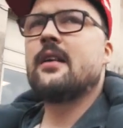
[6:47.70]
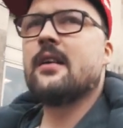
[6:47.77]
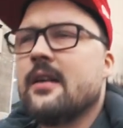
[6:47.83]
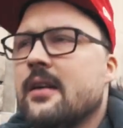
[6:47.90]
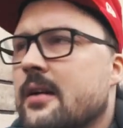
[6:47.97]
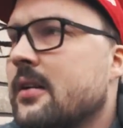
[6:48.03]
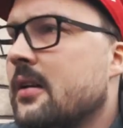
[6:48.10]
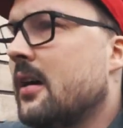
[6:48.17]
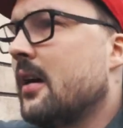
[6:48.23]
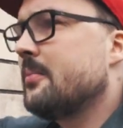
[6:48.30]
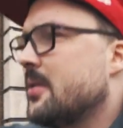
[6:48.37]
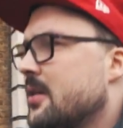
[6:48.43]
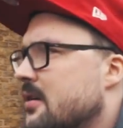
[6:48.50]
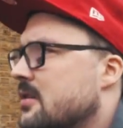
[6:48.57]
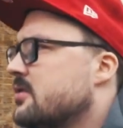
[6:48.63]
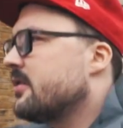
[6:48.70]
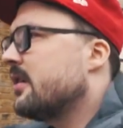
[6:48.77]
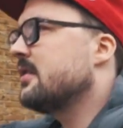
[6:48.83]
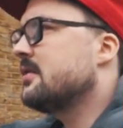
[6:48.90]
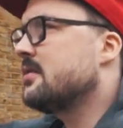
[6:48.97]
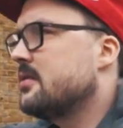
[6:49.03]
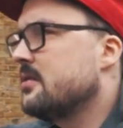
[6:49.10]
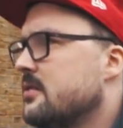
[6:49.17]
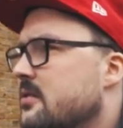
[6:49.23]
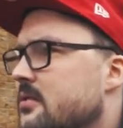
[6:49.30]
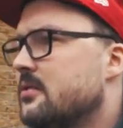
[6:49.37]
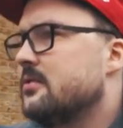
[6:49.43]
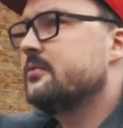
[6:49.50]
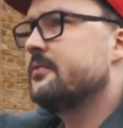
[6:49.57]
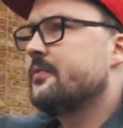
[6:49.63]
I'm gonna try
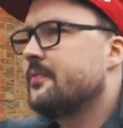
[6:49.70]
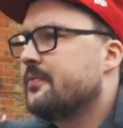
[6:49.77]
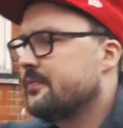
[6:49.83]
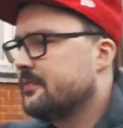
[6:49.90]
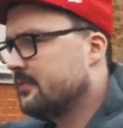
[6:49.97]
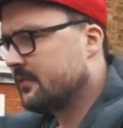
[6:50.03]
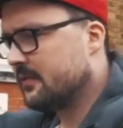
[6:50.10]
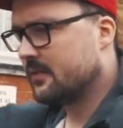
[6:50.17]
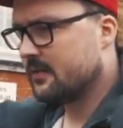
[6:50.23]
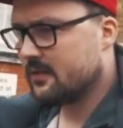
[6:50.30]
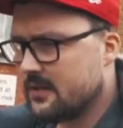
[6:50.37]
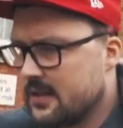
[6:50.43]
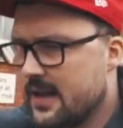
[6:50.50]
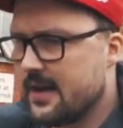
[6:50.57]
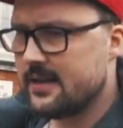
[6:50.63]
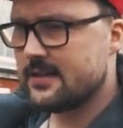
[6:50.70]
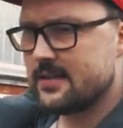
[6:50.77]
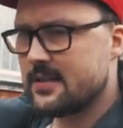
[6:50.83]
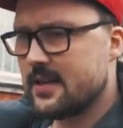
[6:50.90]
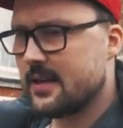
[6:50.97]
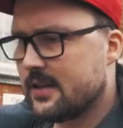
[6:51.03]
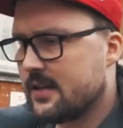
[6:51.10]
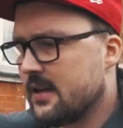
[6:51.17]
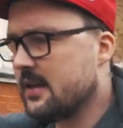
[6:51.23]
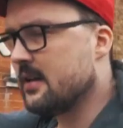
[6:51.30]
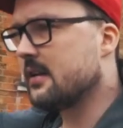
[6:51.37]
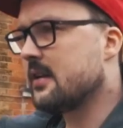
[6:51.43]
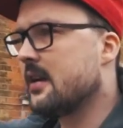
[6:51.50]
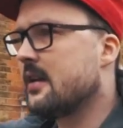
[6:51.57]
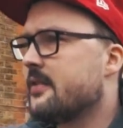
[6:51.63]
to let it sink in
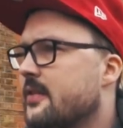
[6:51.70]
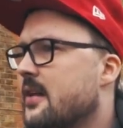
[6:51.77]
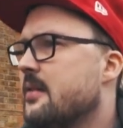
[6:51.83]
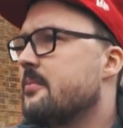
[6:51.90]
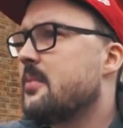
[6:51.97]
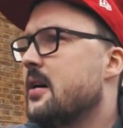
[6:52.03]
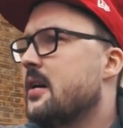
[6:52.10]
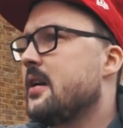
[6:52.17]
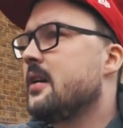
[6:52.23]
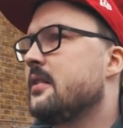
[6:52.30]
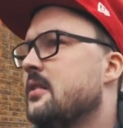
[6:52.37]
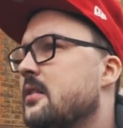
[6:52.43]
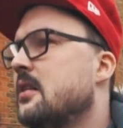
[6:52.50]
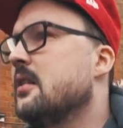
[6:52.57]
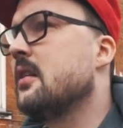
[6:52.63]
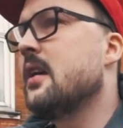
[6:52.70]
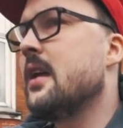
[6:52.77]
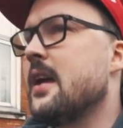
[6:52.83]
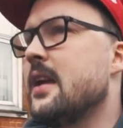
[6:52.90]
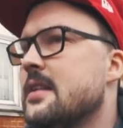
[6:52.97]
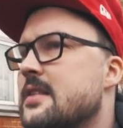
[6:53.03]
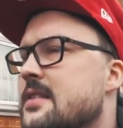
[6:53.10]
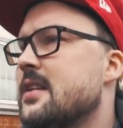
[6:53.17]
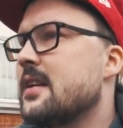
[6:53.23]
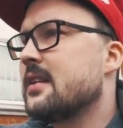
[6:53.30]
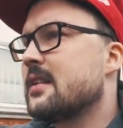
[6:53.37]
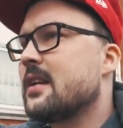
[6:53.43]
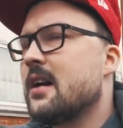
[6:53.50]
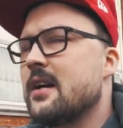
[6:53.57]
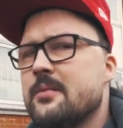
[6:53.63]
and kind of let my
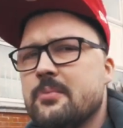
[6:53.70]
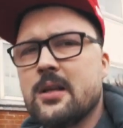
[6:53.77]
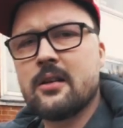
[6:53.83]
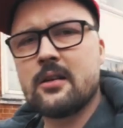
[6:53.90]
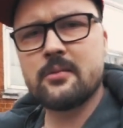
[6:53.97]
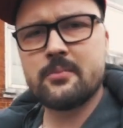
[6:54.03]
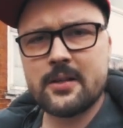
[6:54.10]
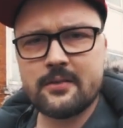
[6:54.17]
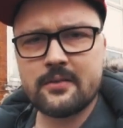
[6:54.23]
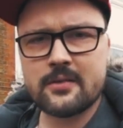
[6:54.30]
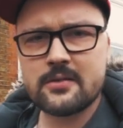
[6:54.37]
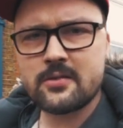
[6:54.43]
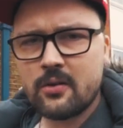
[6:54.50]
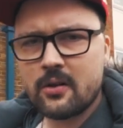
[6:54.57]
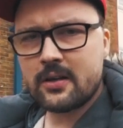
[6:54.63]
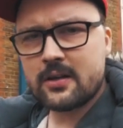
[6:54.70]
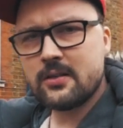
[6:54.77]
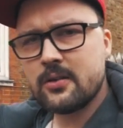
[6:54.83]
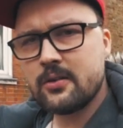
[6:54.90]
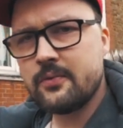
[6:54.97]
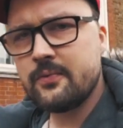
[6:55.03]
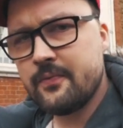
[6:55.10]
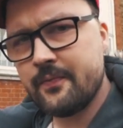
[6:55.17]
instinct guide me a little bit. That's all I can do.